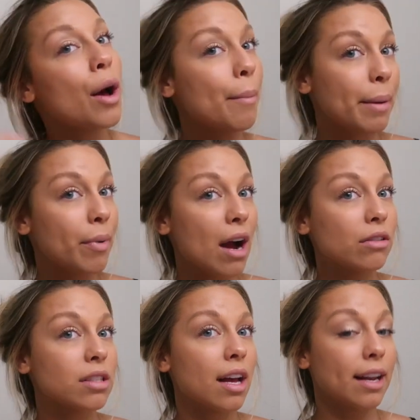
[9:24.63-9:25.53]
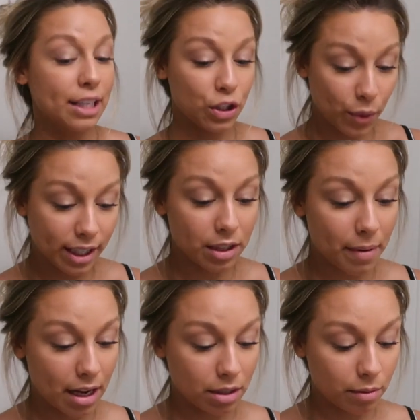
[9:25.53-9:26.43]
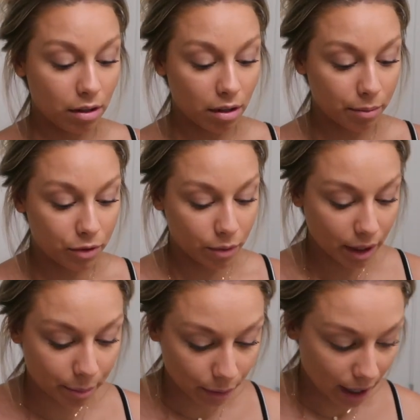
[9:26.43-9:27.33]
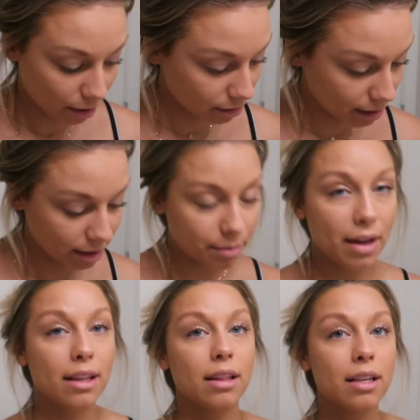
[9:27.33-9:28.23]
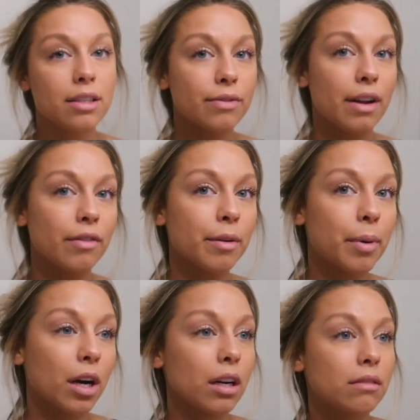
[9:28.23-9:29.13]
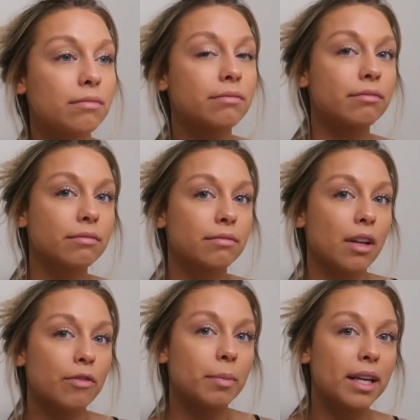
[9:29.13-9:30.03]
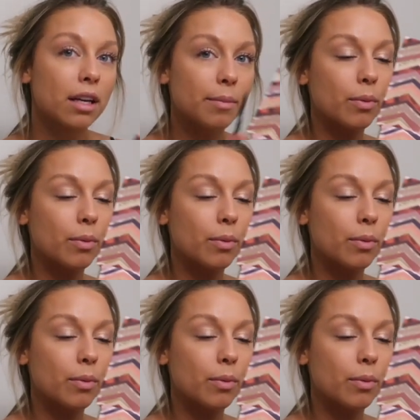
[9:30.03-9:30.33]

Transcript: my brows on as quick as possible. Doing brows is my least favorite part of makeup.